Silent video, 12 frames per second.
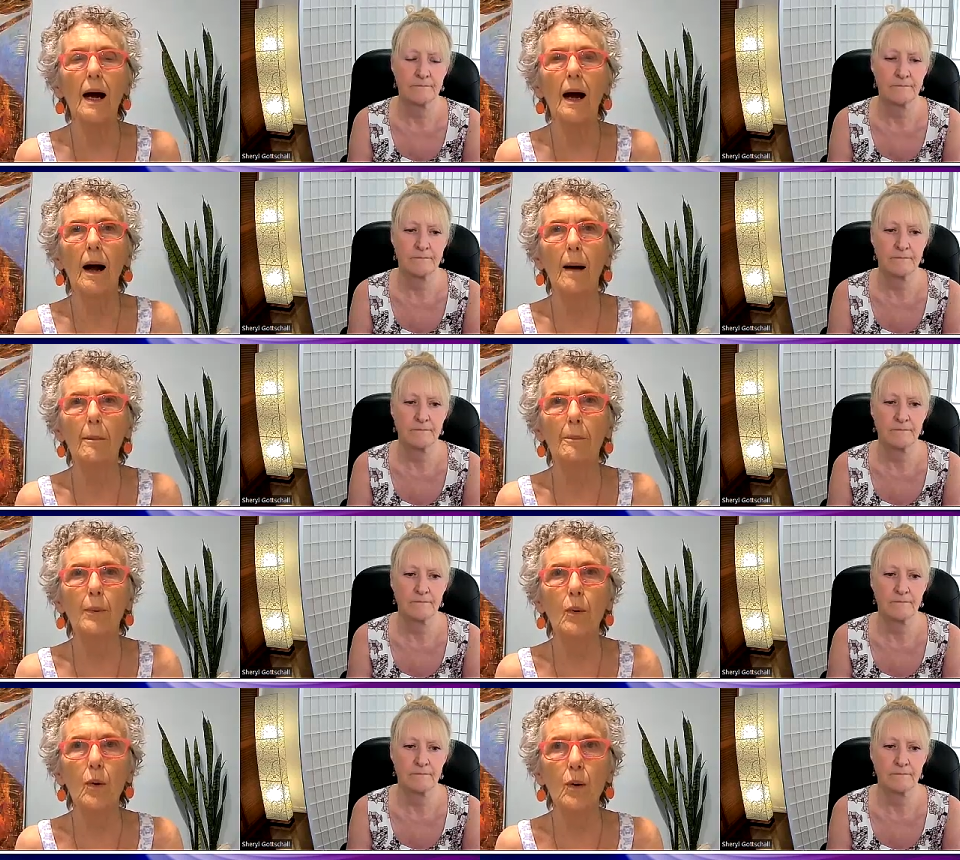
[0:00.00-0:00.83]
Speaker 1: are
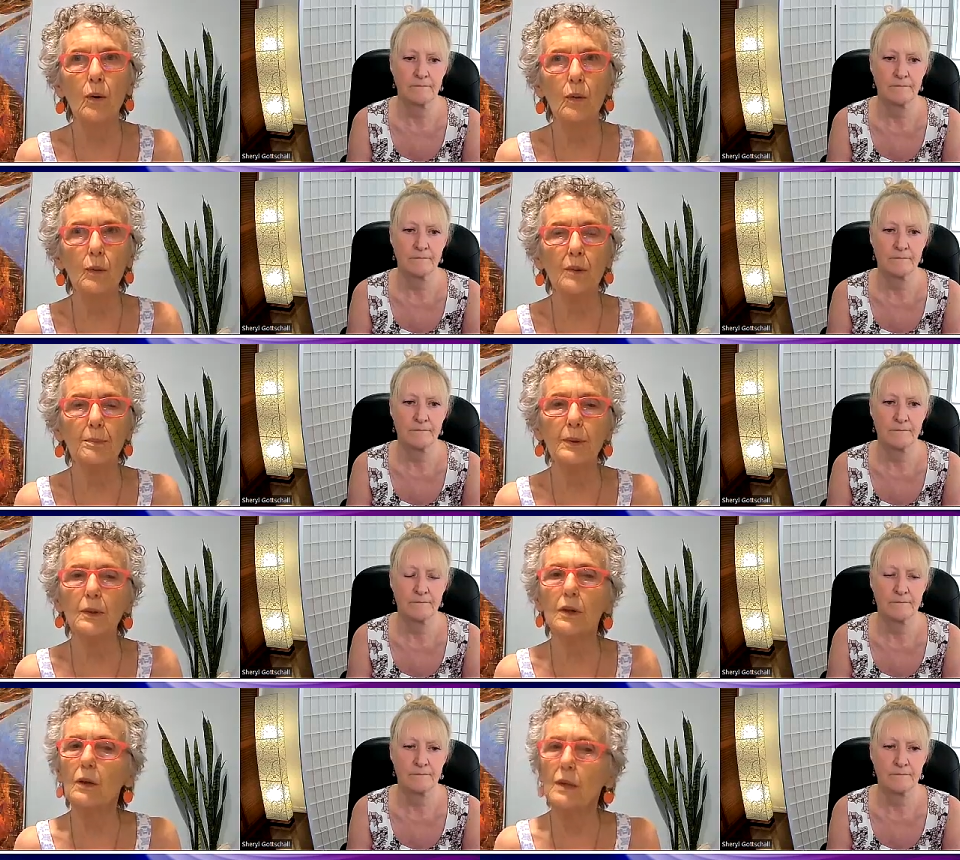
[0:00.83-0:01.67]
born with
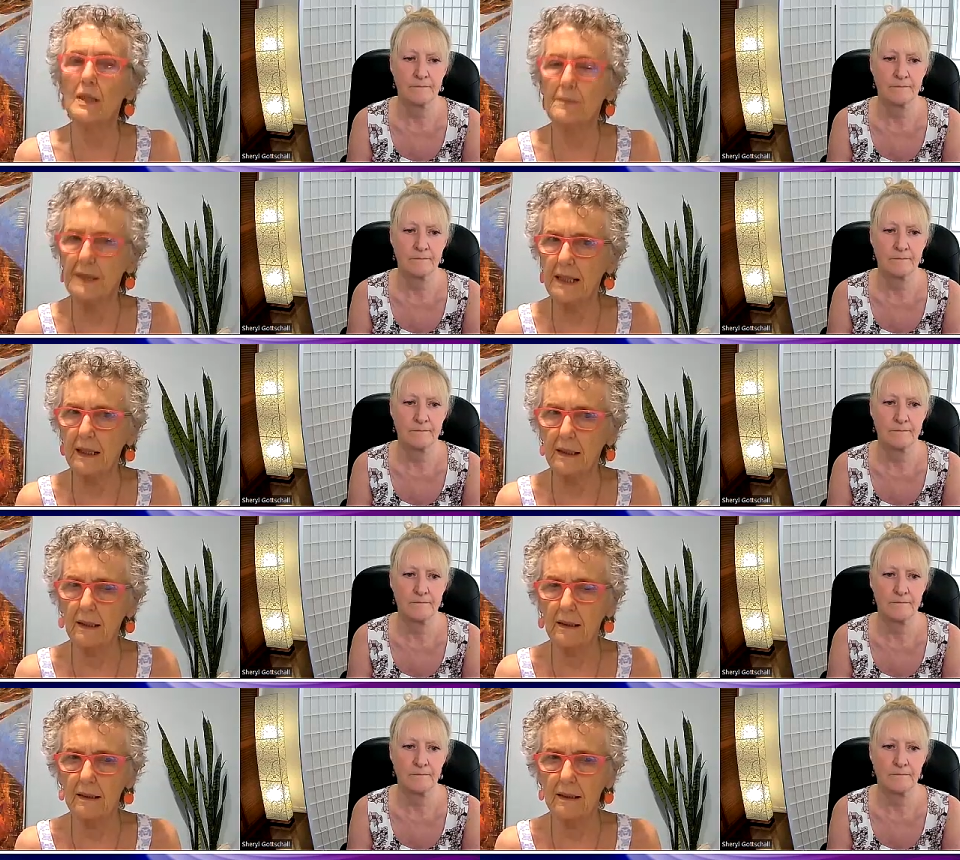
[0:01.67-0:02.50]
Pluto in a
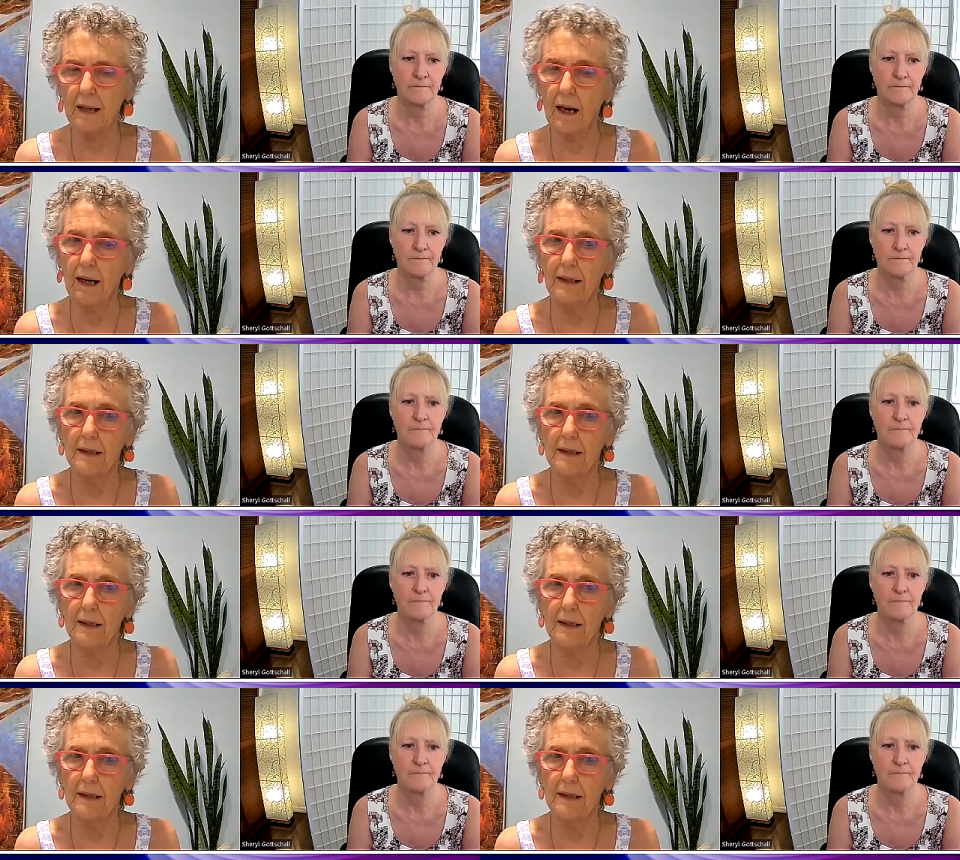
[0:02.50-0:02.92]
particular sign.